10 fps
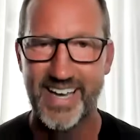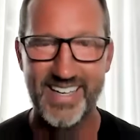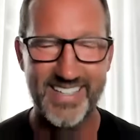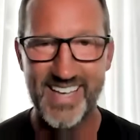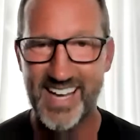
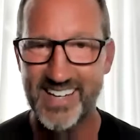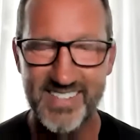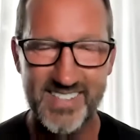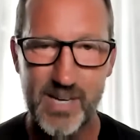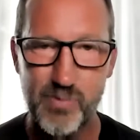and it's kind of the
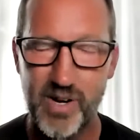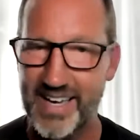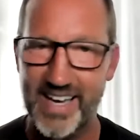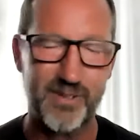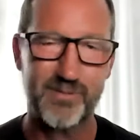same
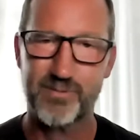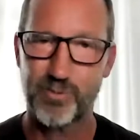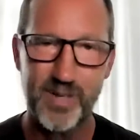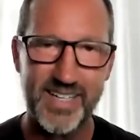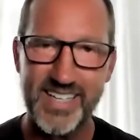way i don't
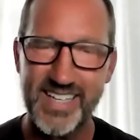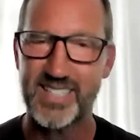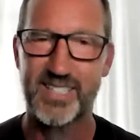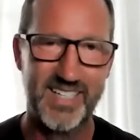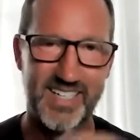really need to
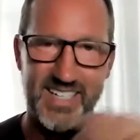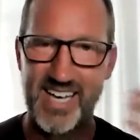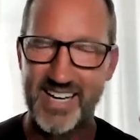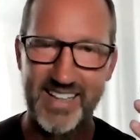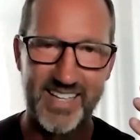look at a
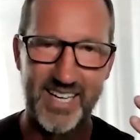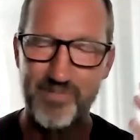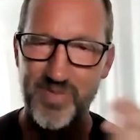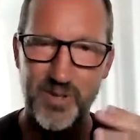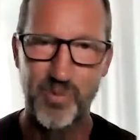lot of the
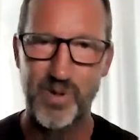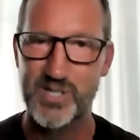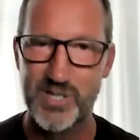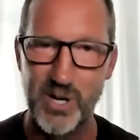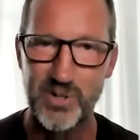
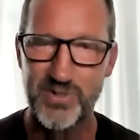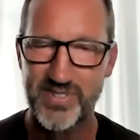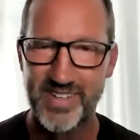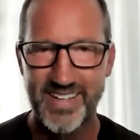results